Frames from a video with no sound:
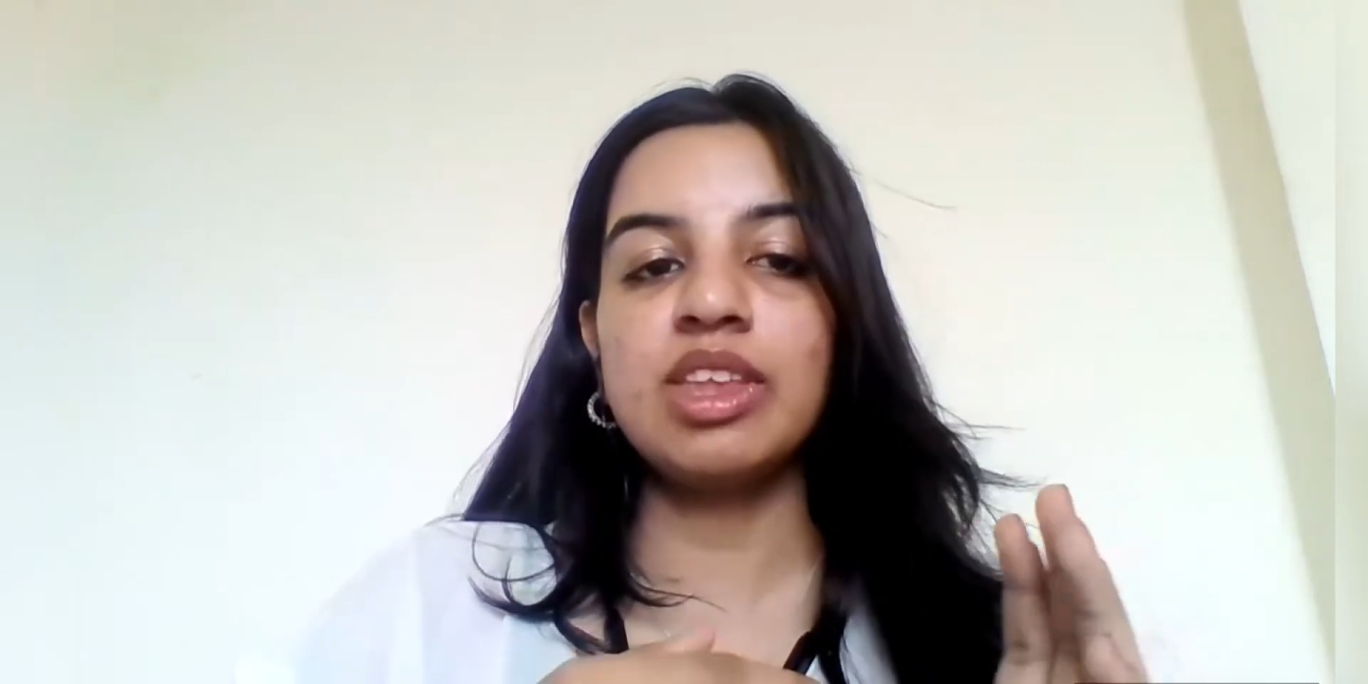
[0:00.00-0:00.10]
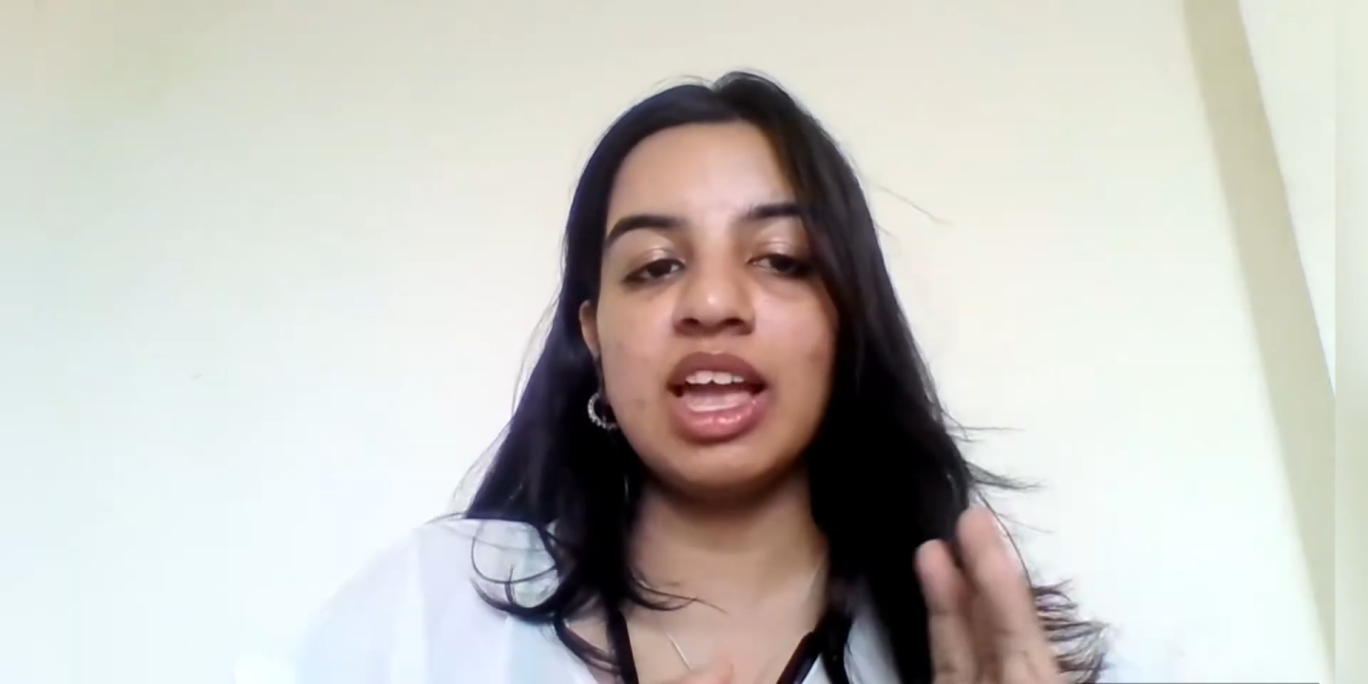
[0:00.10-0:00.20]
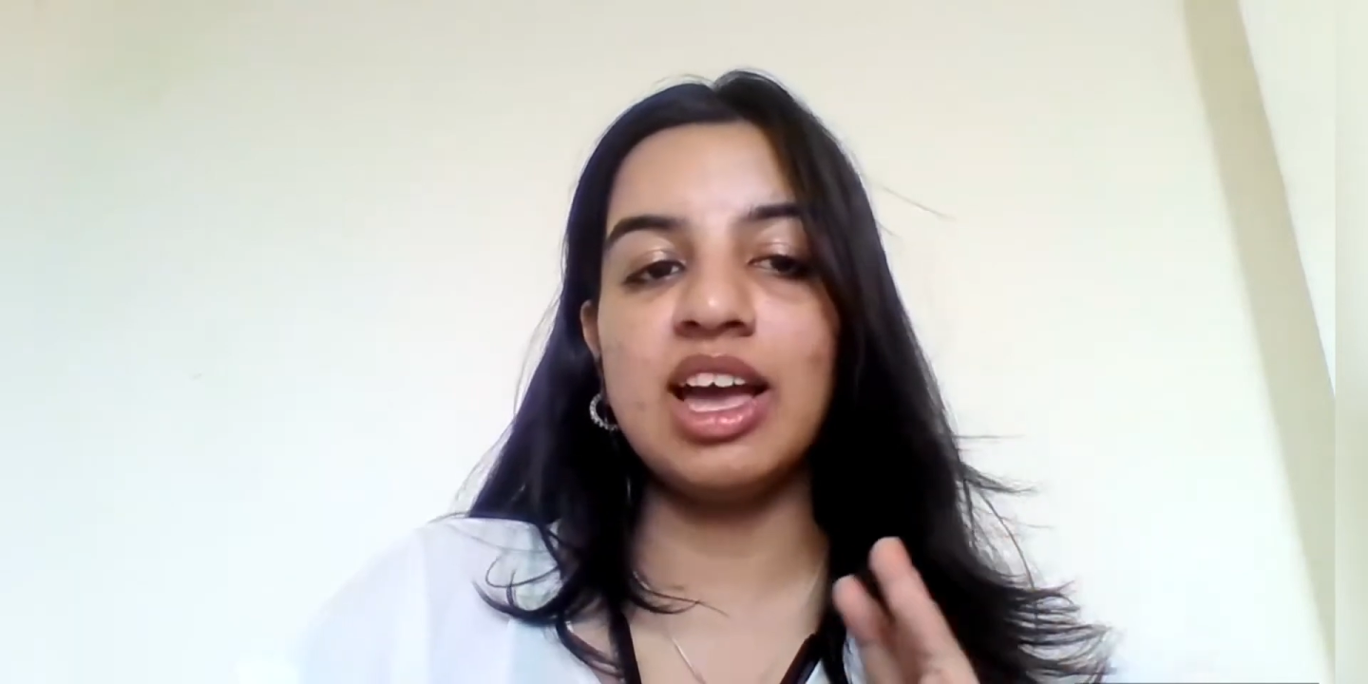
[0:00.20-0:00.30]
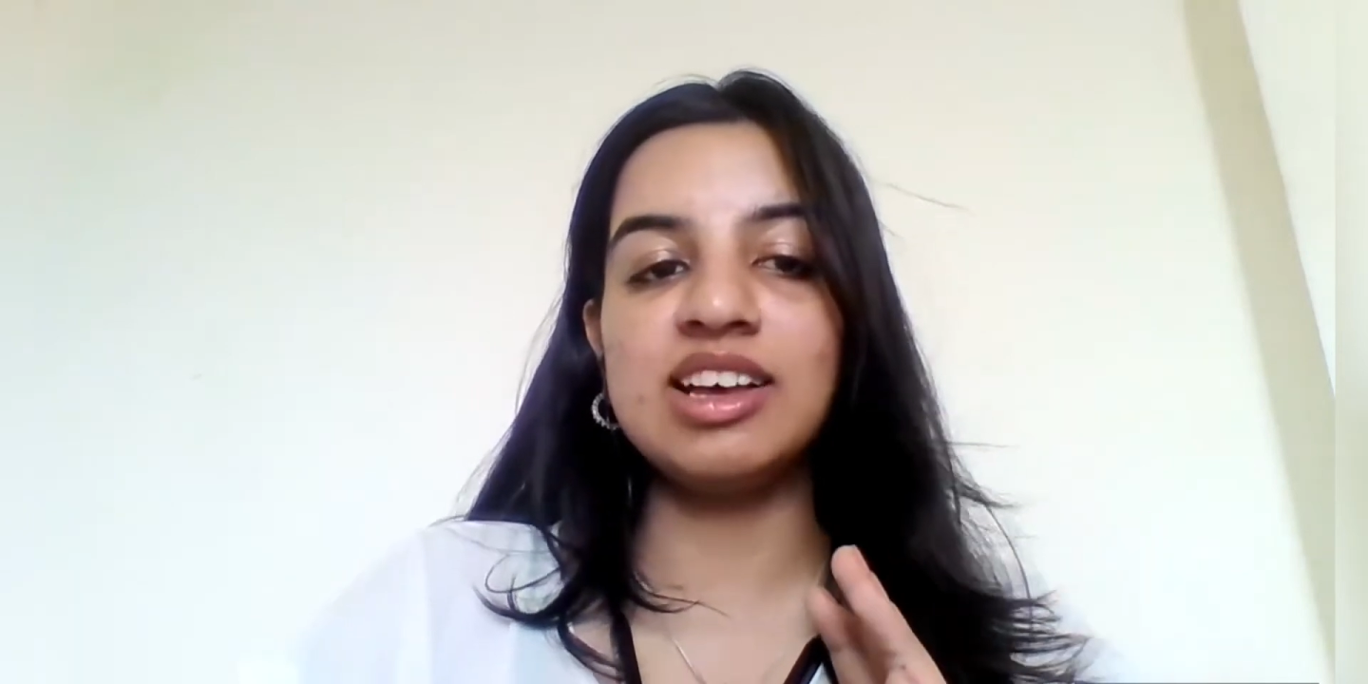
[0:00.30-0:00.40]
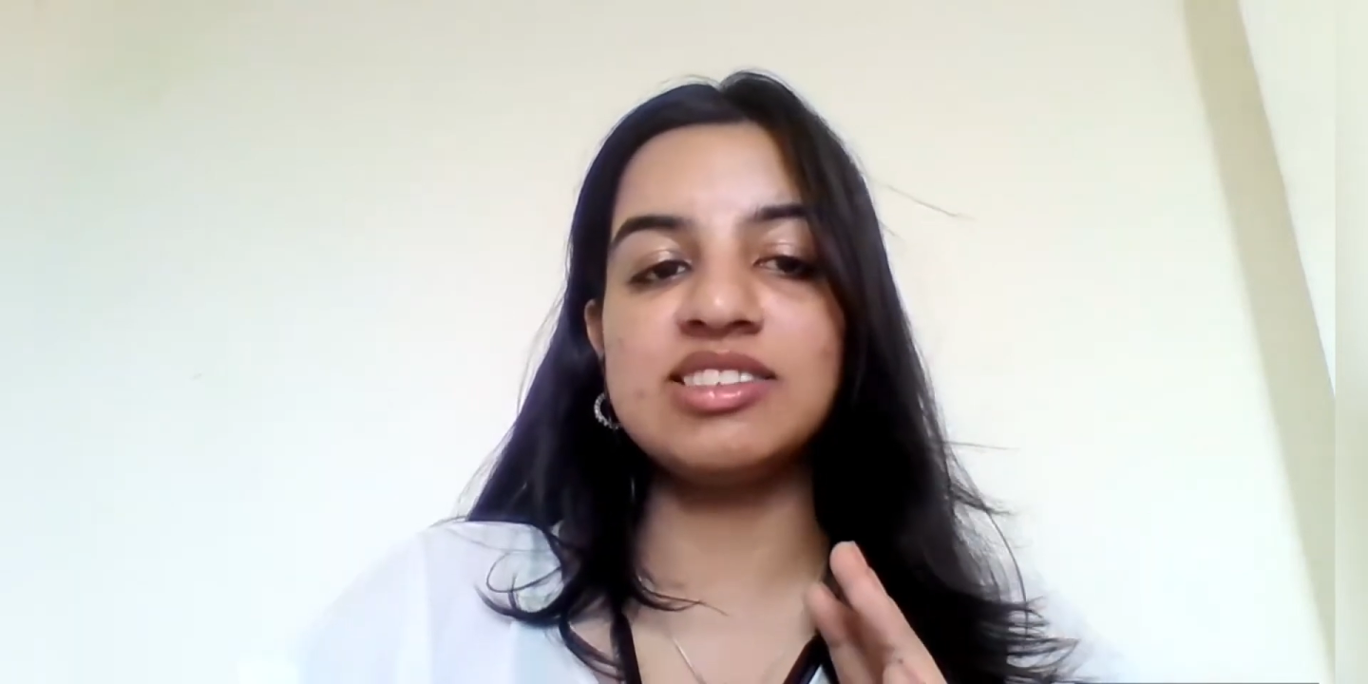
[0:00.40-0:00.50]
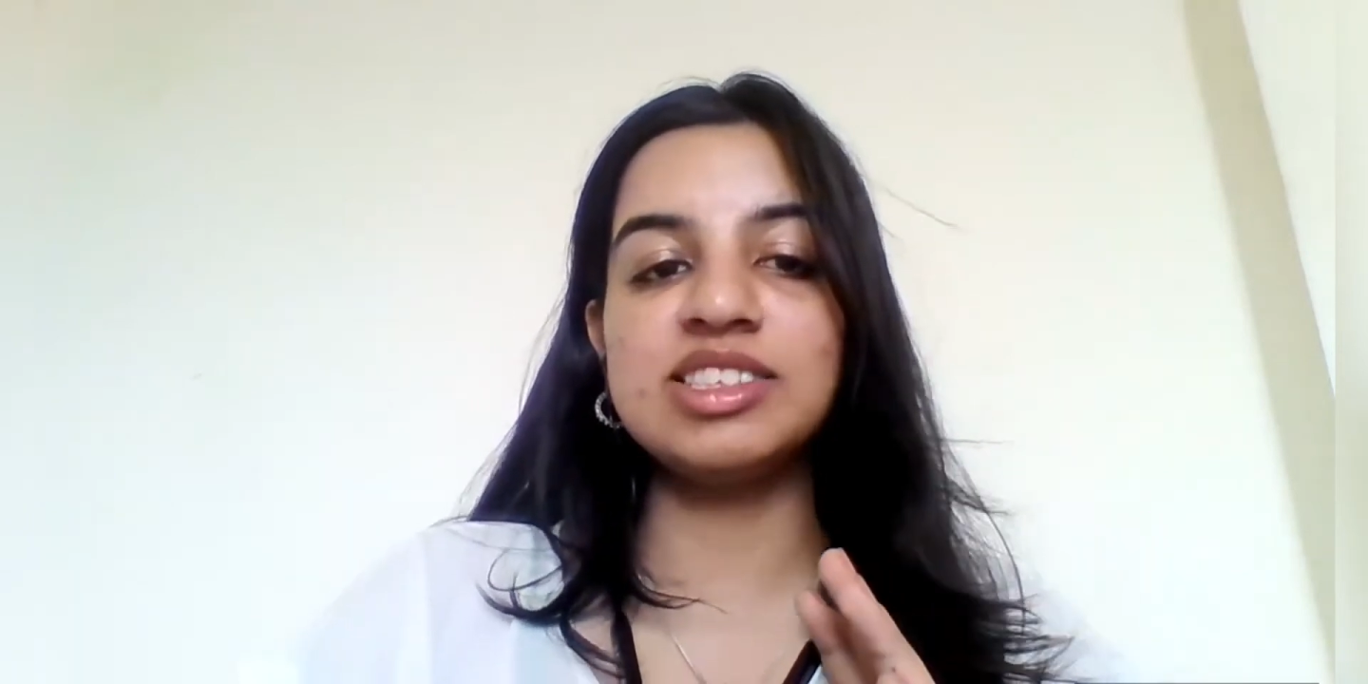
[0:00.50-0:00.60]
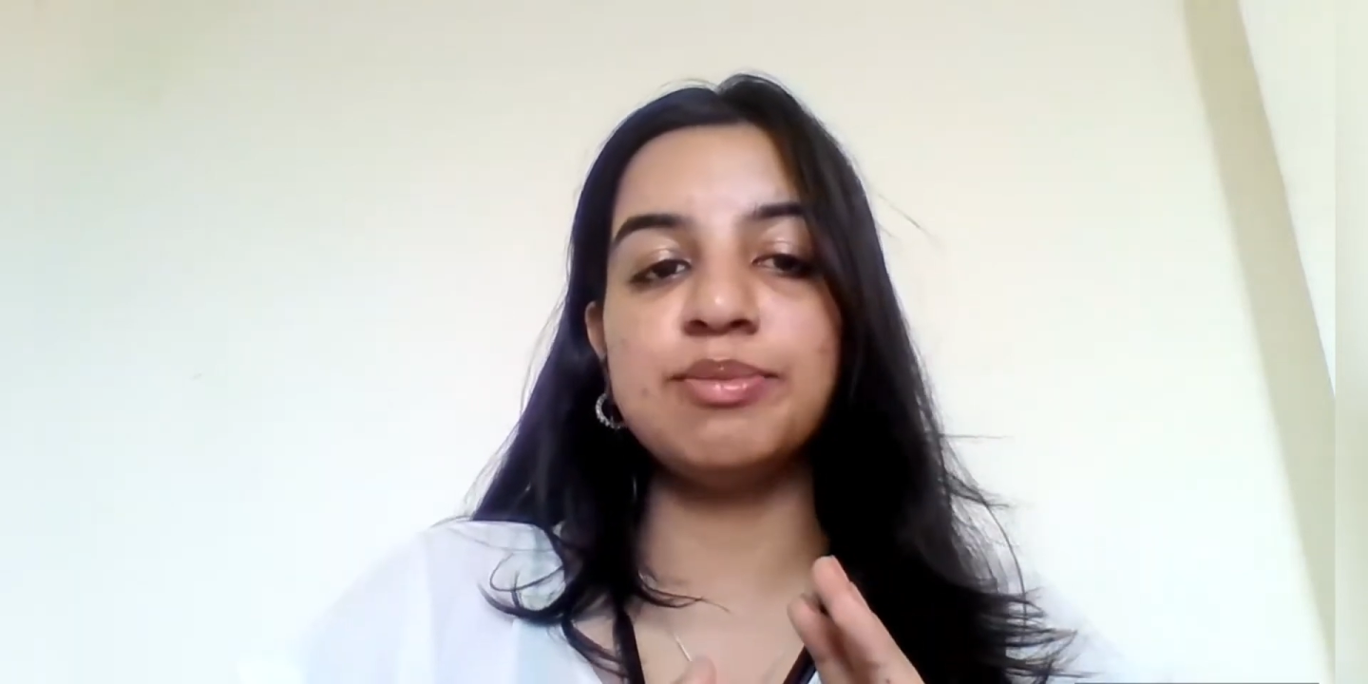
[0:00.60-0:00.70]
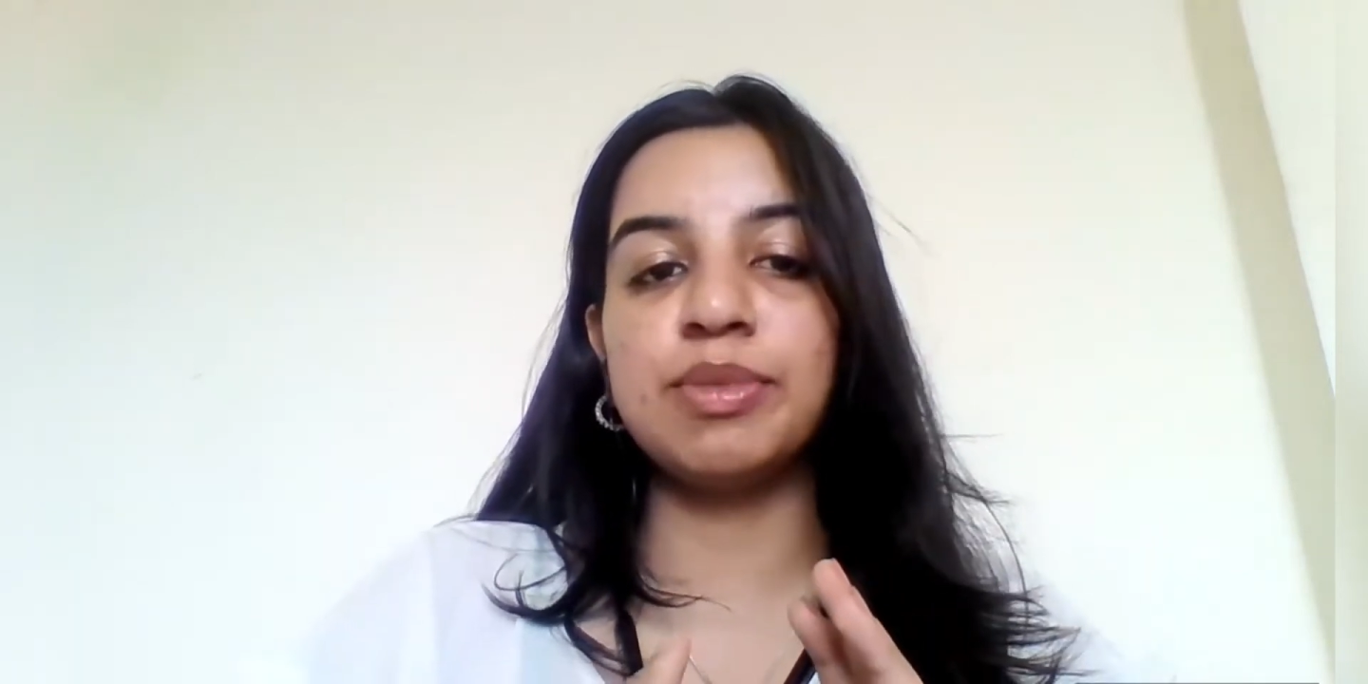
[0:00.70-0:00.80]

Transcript: has the